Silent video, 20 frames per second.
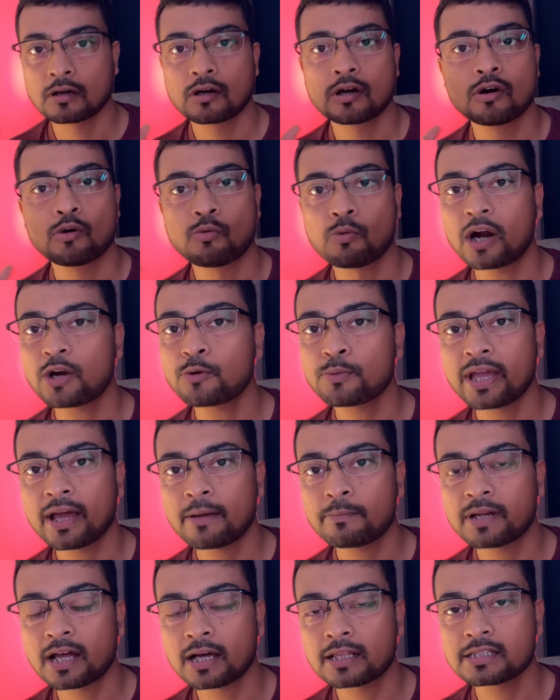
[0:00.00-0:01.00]
What we have
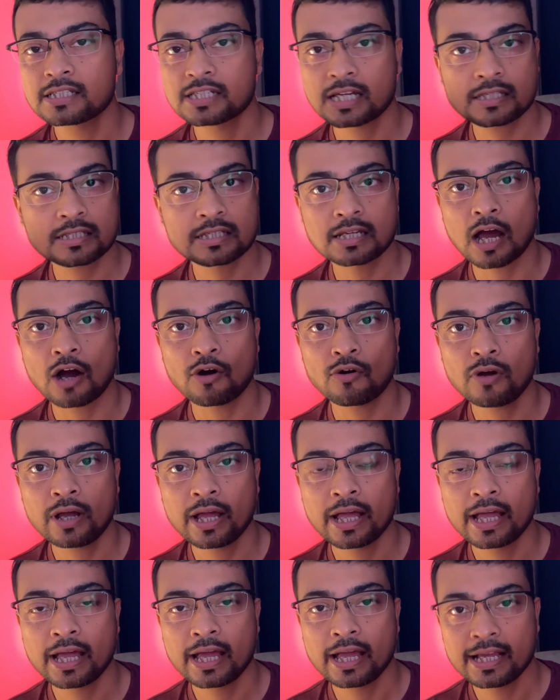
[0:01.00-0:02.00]
done just now
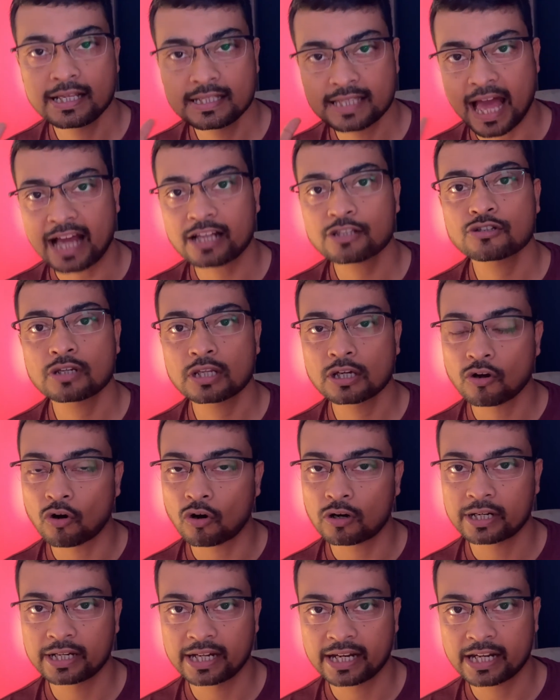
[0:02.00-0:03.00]
is actually called
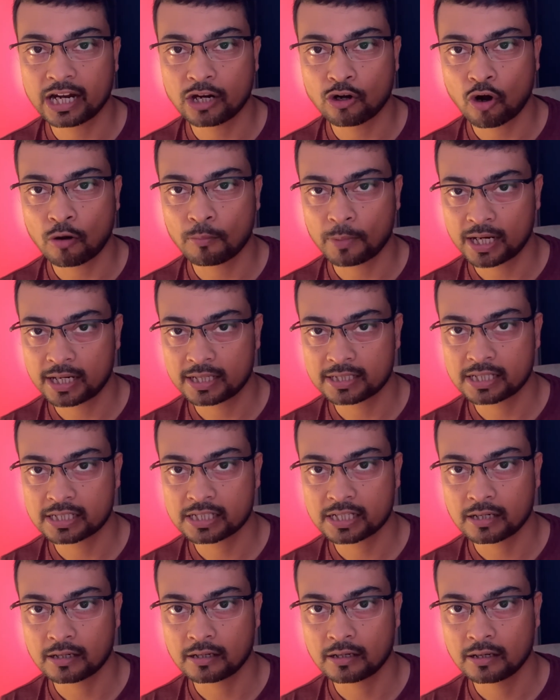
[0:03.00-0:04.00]
data
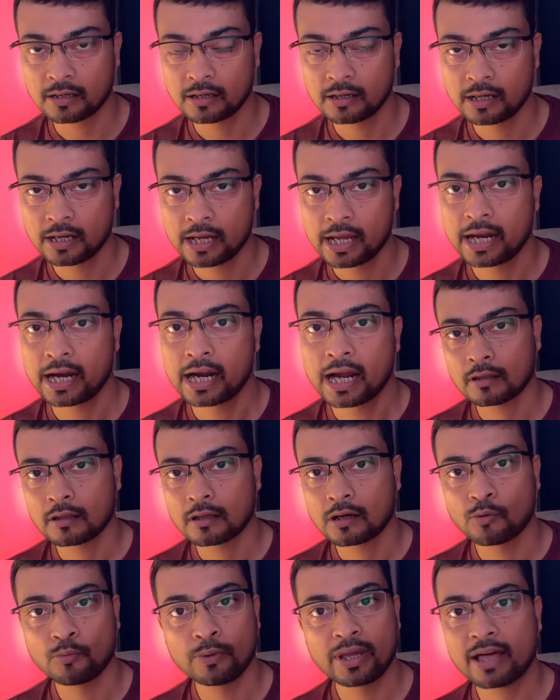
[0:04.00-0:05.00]
normalization.
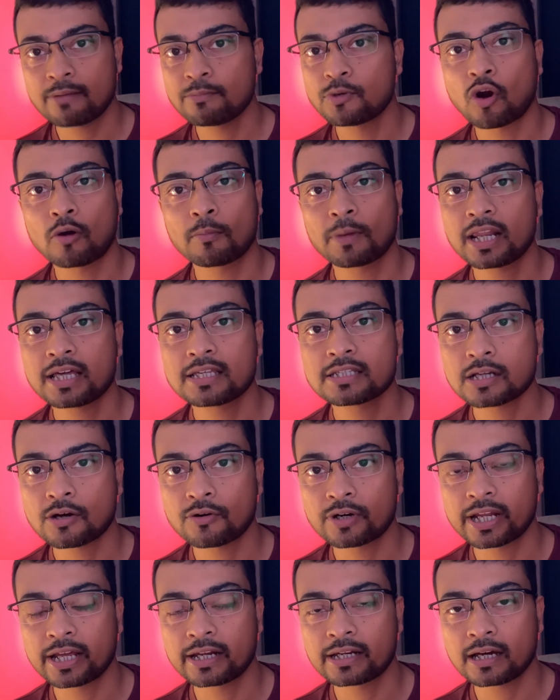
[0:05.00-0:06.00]
We have normalized our
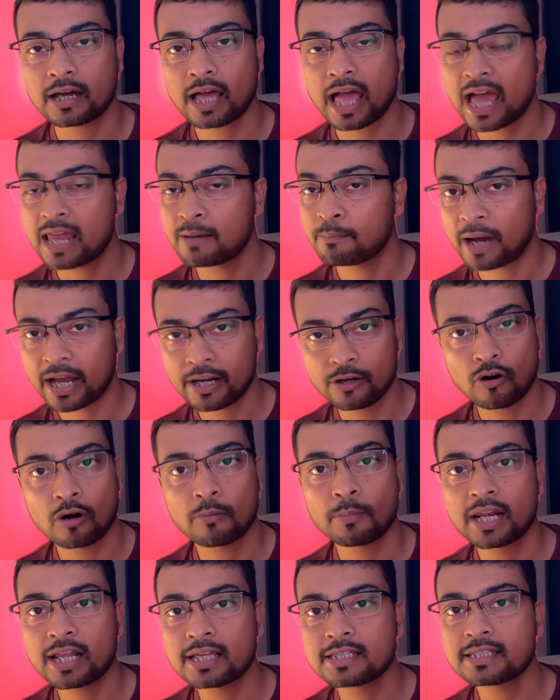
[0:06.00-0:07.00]
data, and by
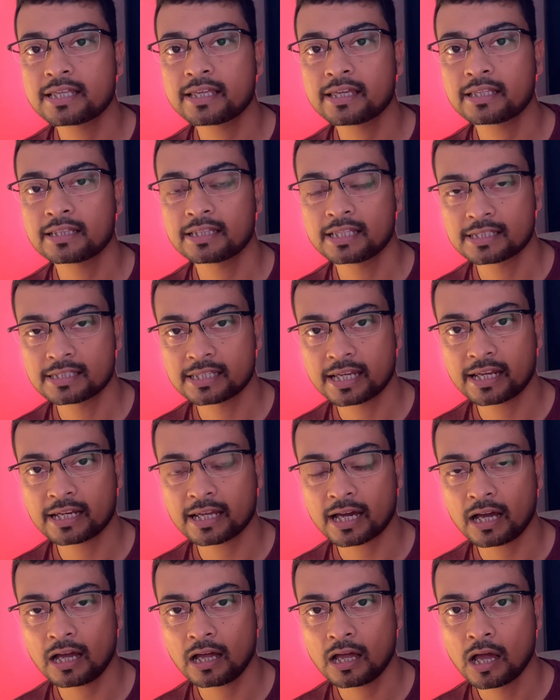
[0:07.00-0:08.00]
normalizing this
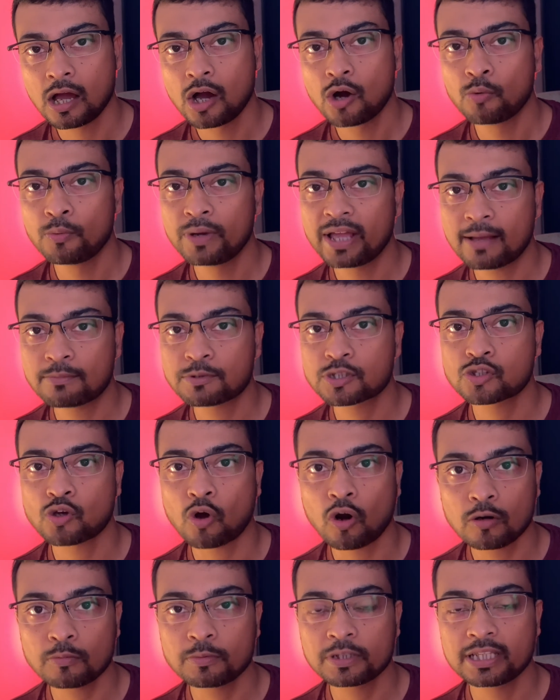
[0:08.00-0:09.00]
data, we have
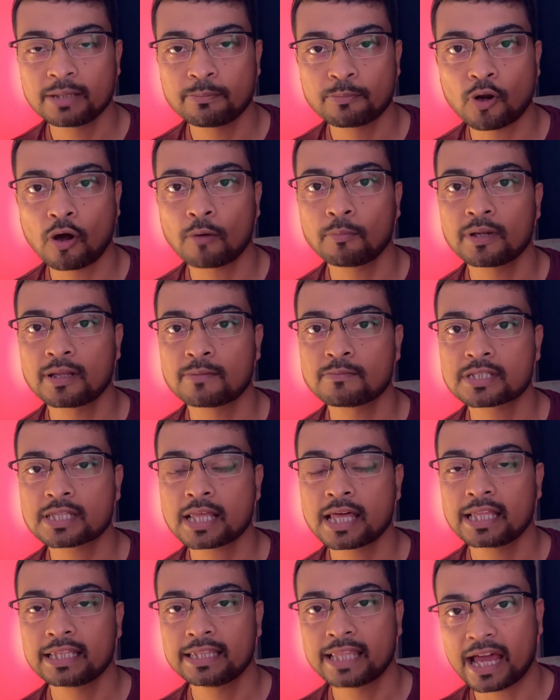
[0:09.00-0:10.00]
solved the problems
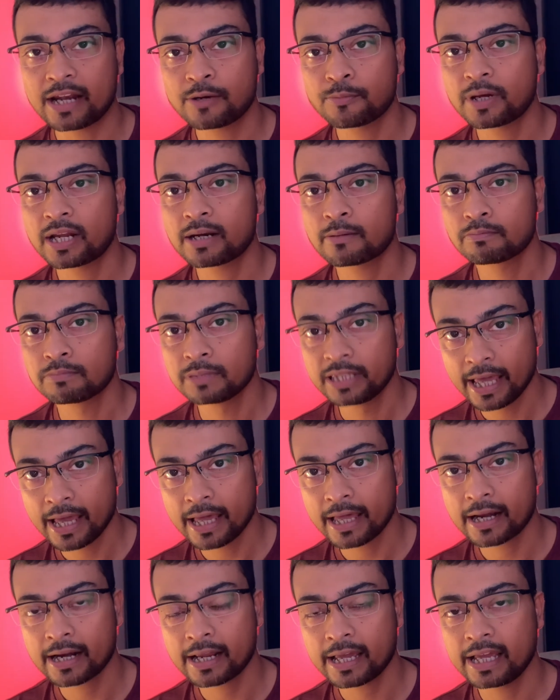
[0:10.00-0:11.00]
that were
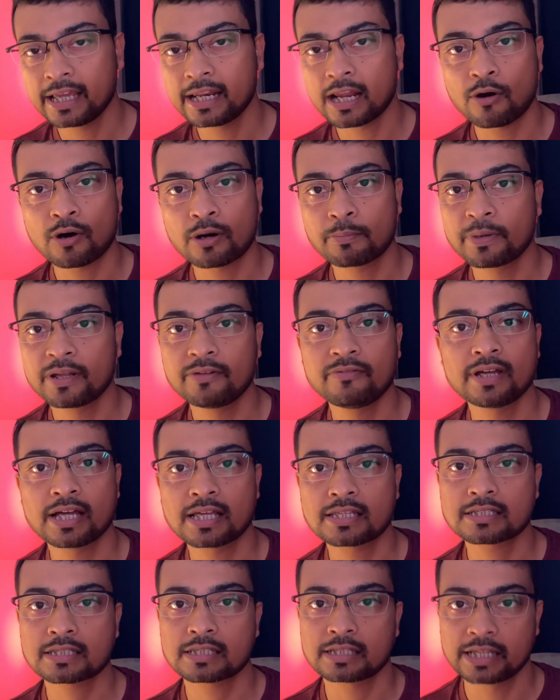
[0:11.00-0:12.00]
there in our
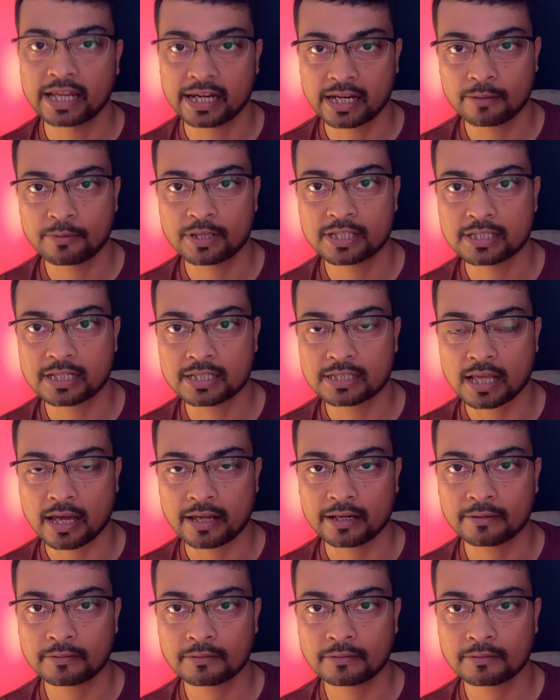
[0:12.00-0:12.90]
previous database design.